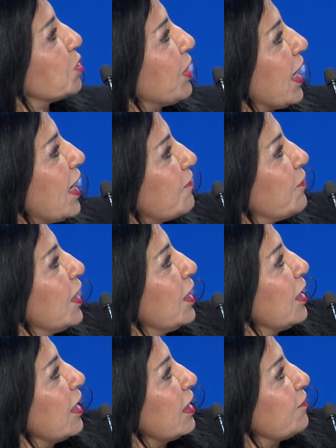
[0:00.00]
we have
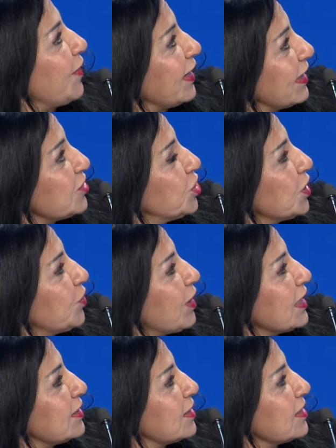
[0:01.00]
a financial
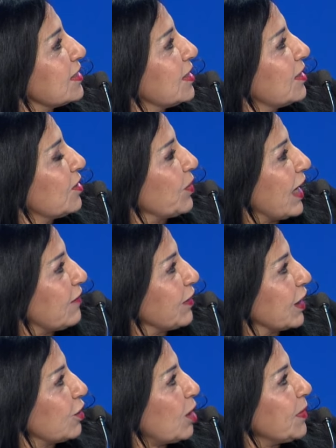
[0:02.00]
crisis, we have
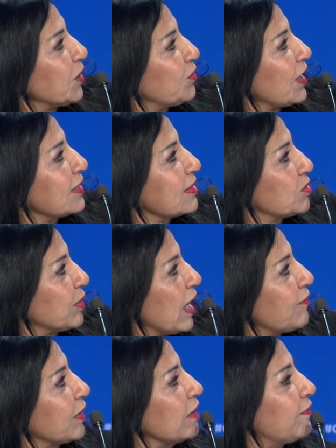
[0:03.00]
economic crisis, we
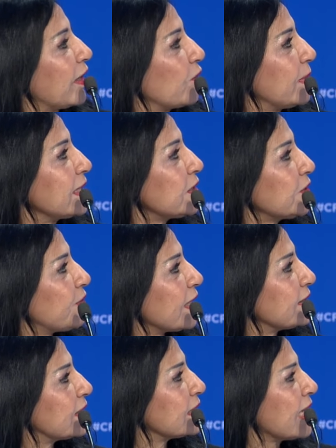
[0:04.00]
have an environmental
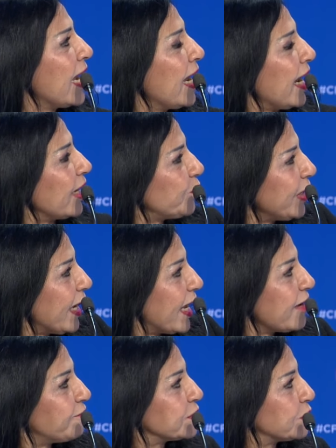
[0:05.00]
crisis, and we
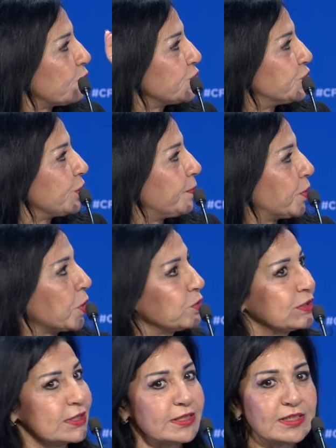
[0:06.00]
have social
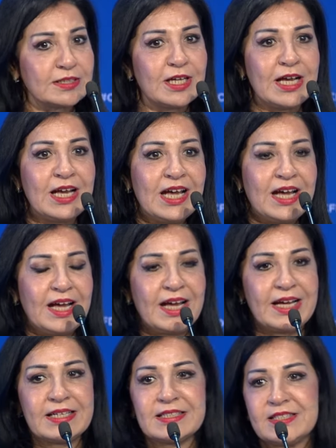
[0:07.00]
protests
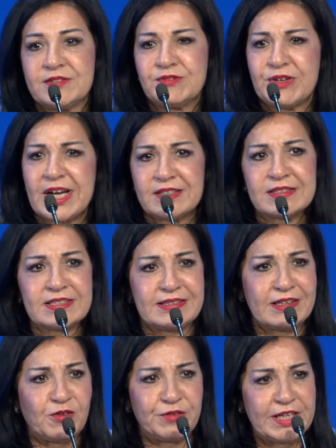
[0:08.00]
and riots
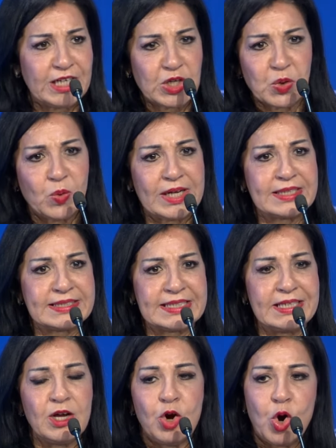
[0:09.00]
of
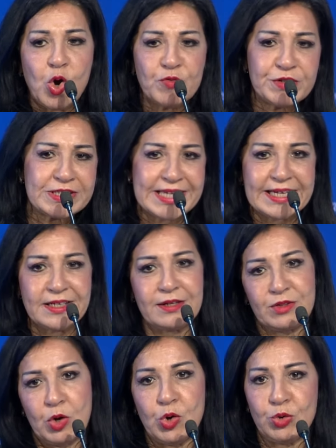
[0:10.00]
inequality overtaking
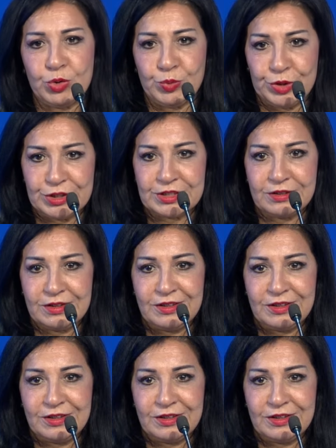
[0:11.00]
the whole world.